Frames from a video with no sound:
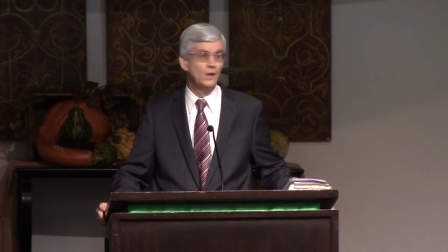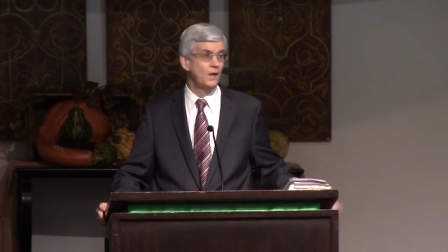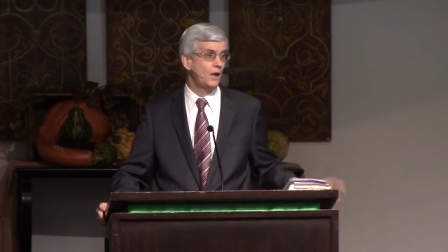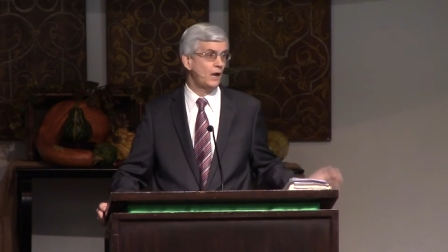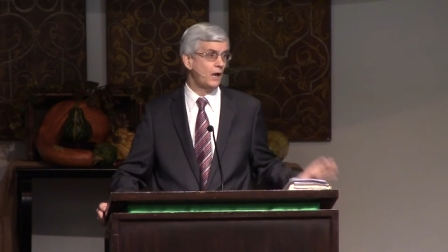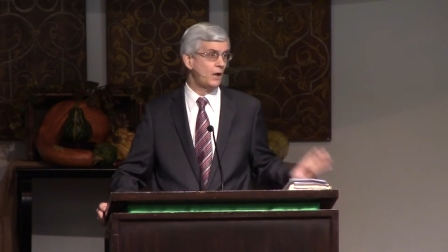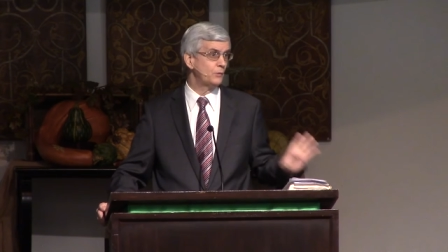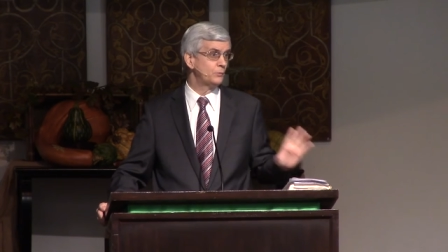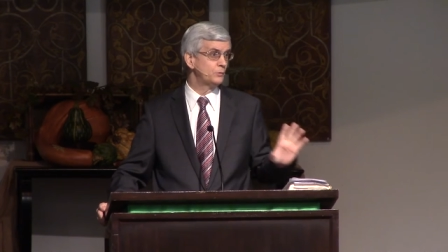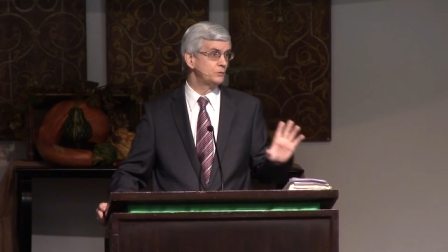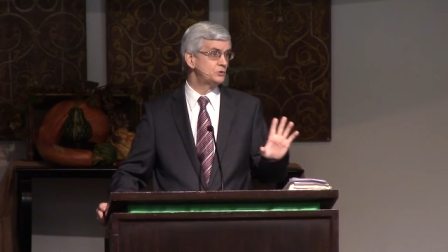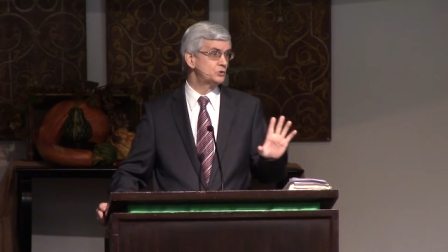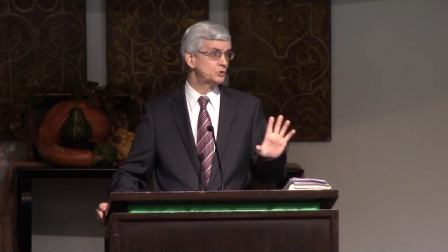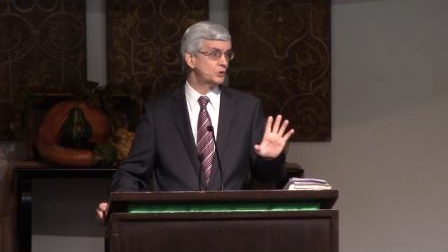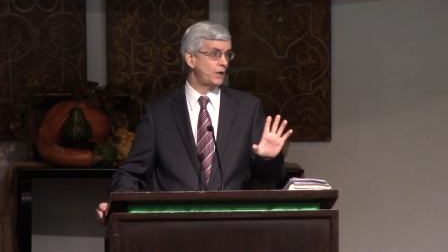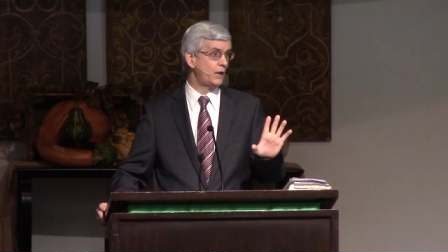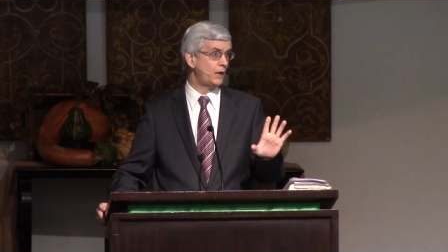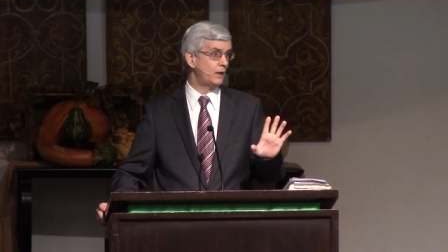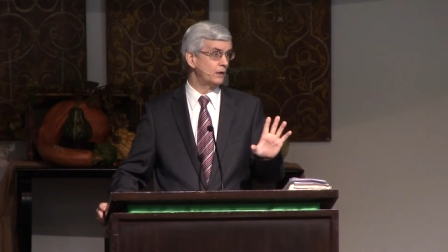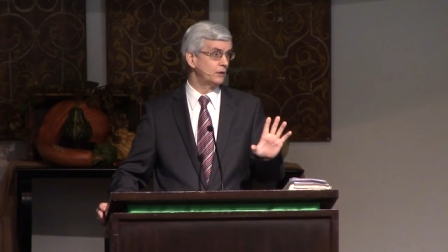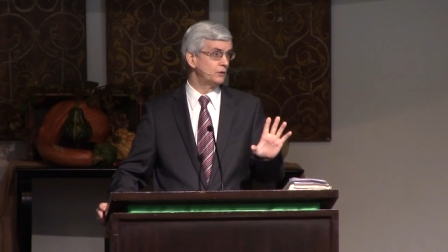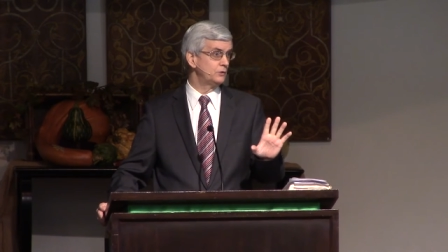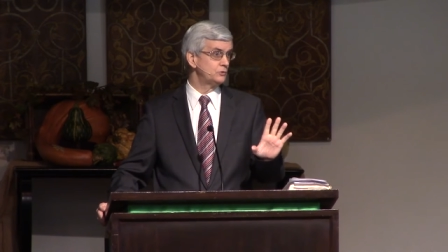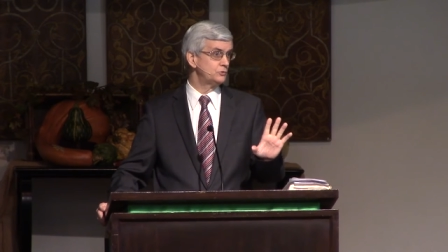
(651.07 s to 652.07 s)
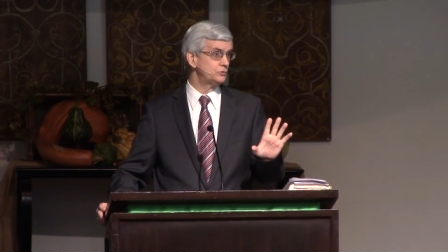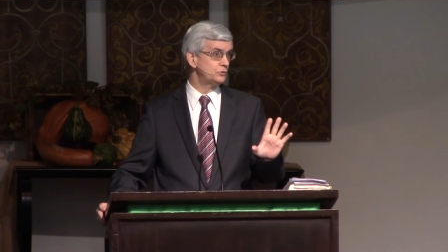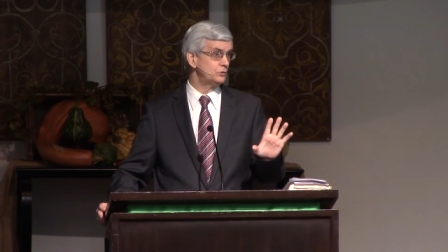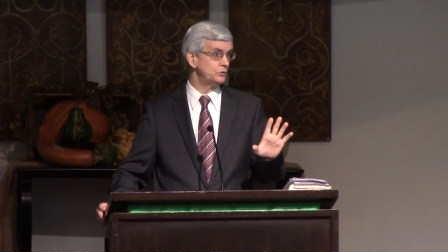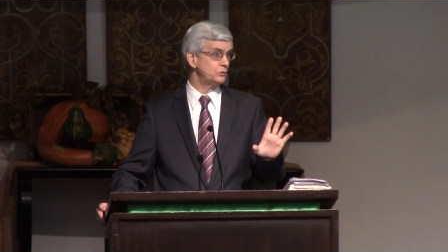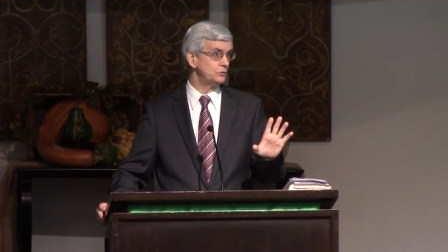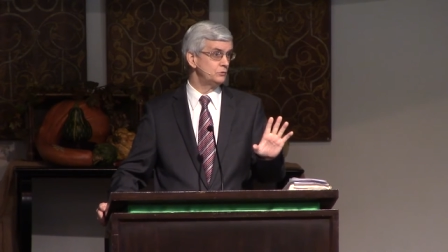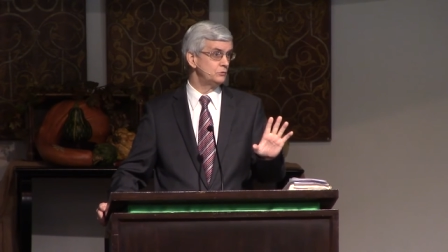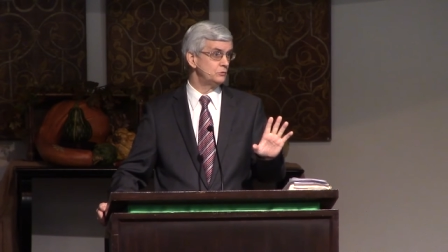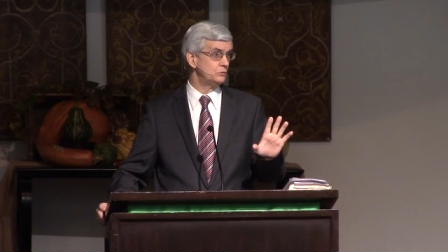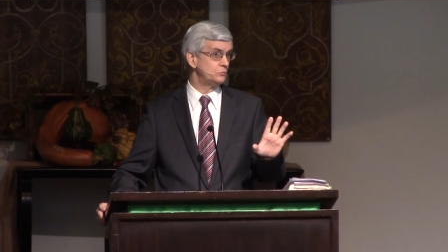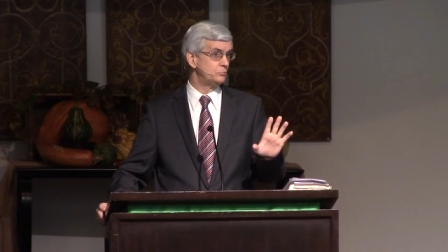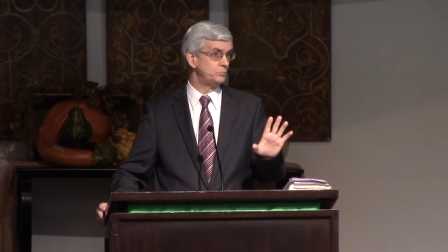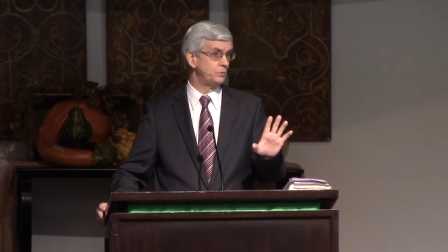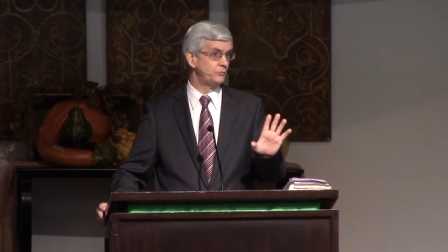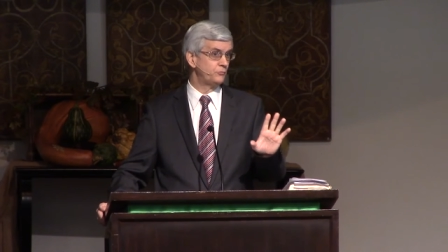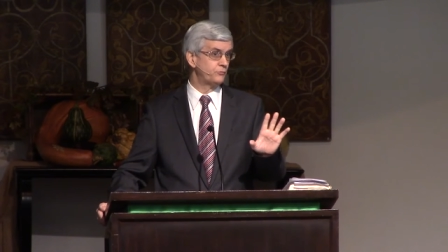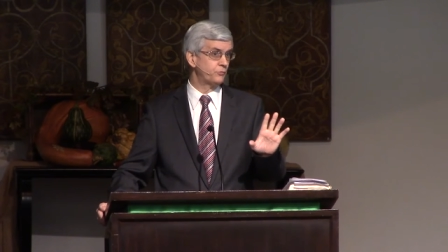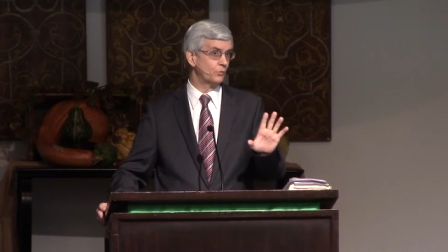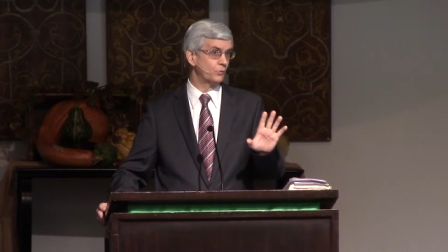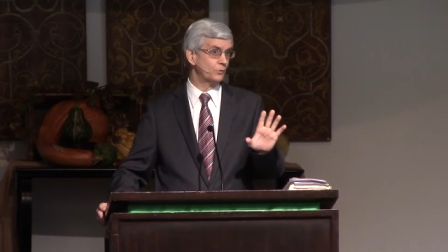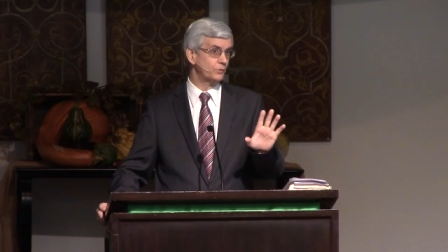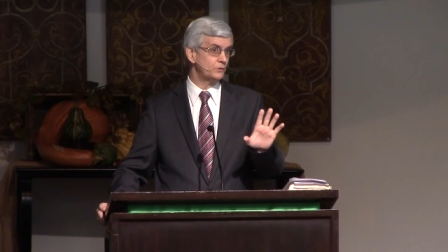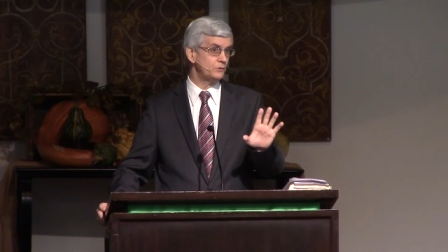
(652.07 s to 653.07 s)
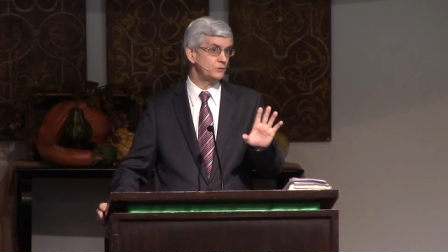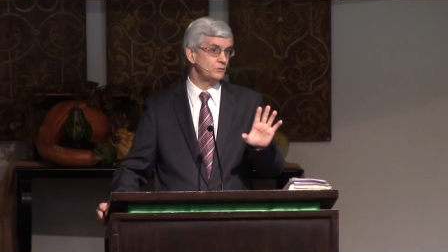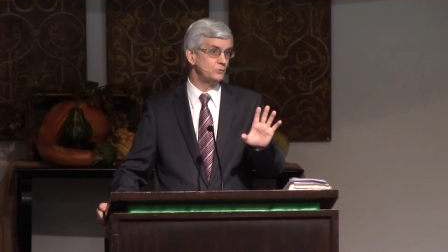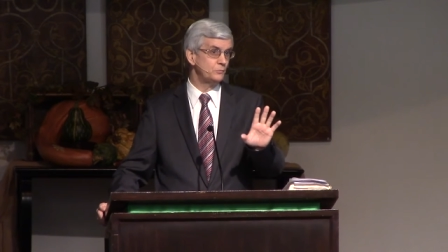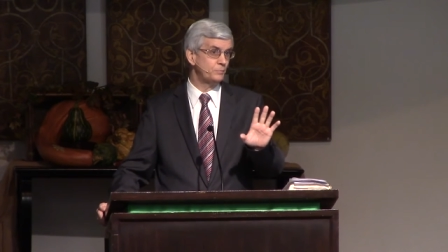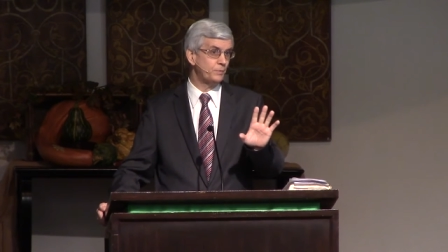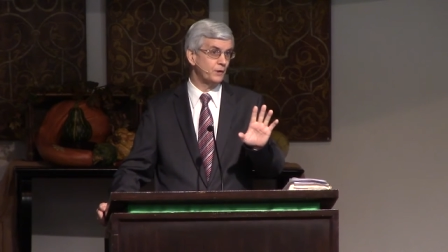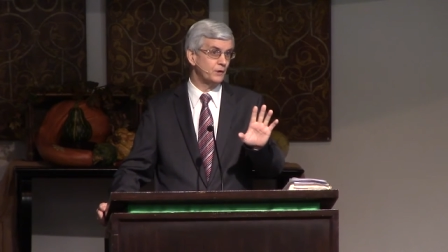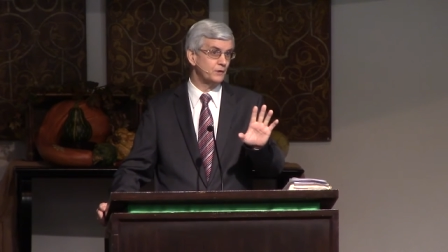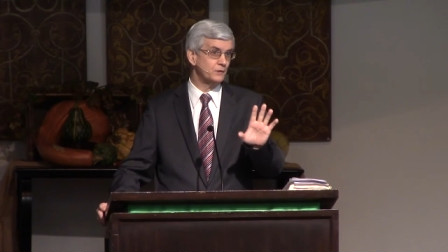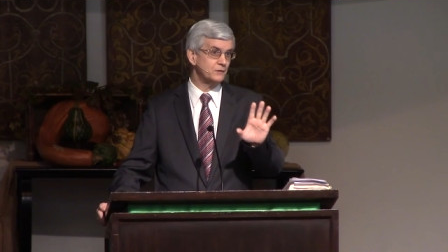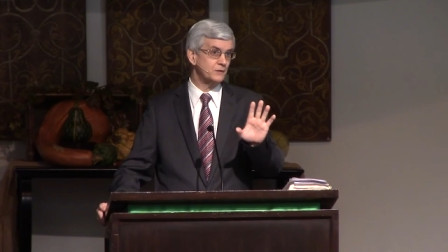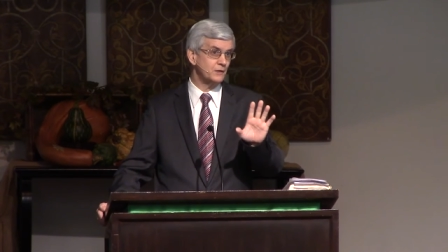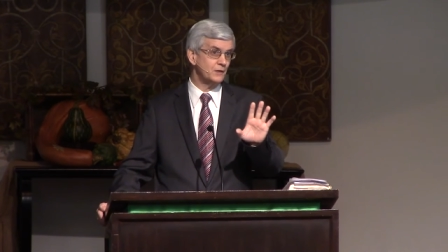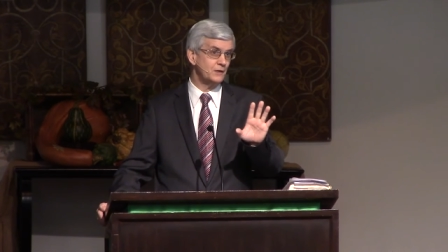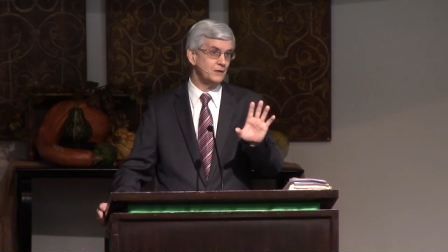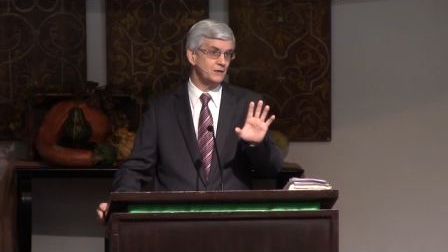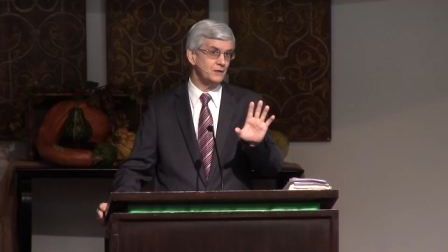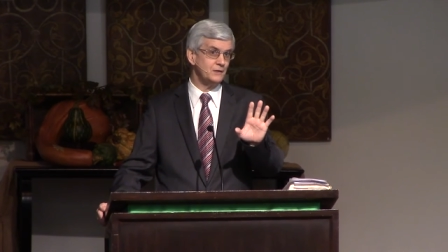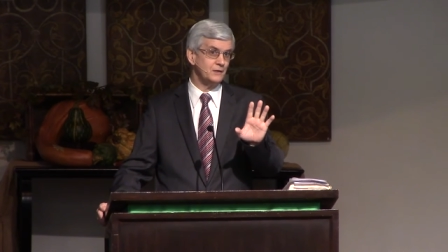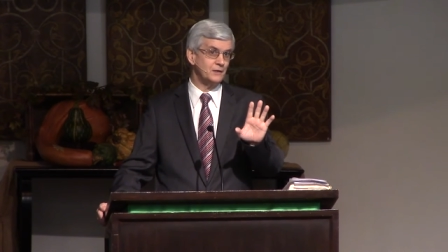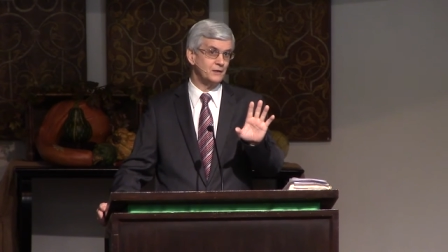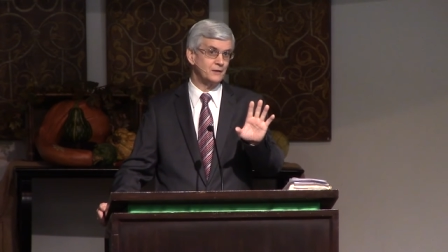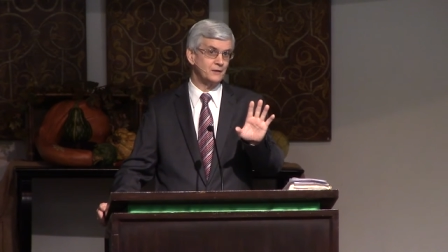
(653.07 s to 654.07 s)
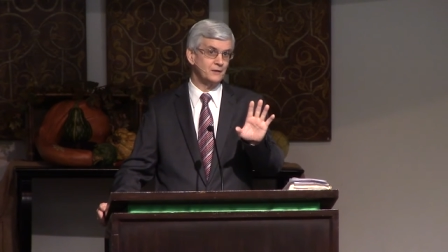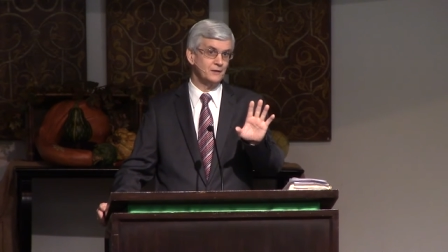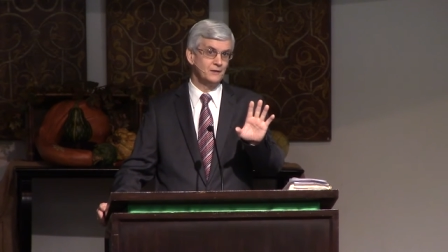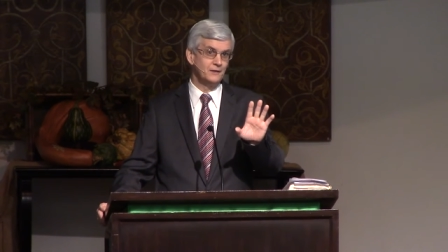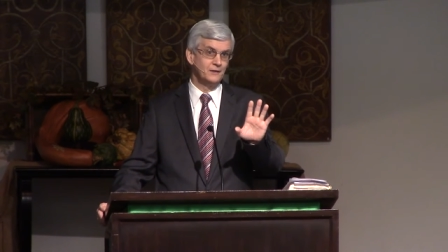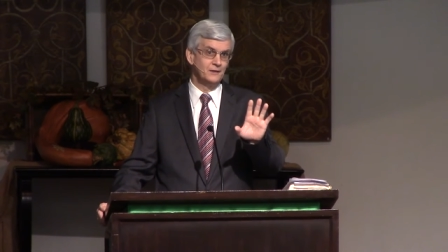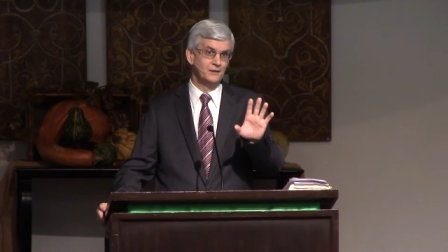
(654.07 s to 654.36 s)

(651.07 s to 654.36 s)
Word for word: I would challenge you before you partake,